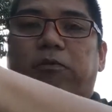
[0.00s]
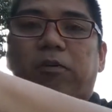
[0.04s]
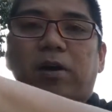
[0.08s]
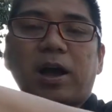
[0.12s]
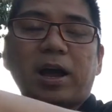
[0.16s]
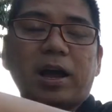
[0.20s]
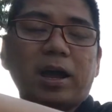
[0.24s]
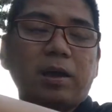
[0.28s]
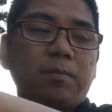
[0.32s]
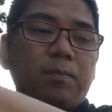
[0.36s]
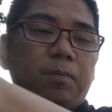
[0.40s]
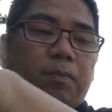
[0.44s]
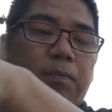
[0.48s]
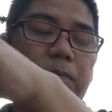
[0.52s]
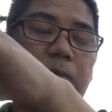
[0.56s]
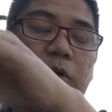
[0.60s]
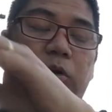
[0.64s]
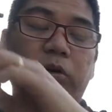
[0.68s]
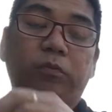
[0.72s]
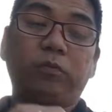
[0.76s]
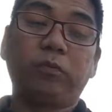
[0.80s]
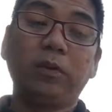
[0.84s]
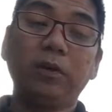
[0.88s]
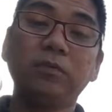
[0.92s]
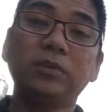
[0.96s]
5
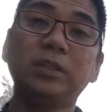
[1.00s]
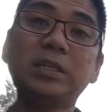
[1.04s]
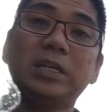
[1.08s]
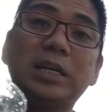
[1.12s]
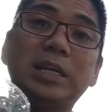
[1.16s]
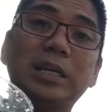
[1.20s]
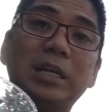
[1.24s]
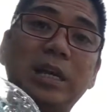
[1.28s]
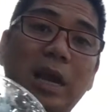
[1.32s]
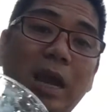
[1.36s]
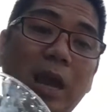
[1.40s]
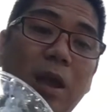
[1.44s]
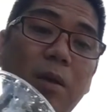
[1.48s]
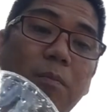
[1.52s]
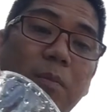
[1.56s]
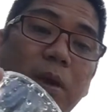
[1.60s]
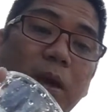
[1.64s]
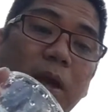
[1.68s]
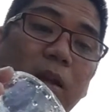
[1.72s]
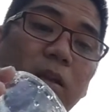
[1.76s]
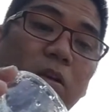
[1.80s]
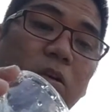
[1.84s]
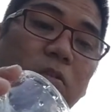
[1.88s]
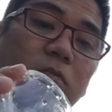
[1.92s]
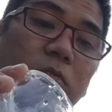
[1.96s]
or 15
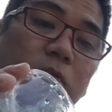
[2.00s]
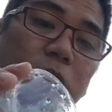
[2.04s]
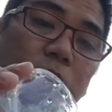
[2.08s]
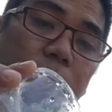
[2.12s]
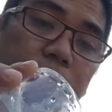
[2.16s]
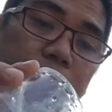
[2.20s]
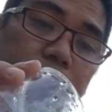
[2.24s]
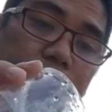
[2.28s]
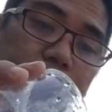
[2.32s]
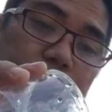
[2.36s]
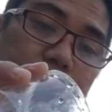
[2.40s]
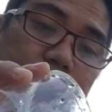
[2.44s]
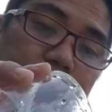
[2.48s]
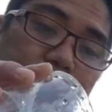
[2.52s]
ml of water.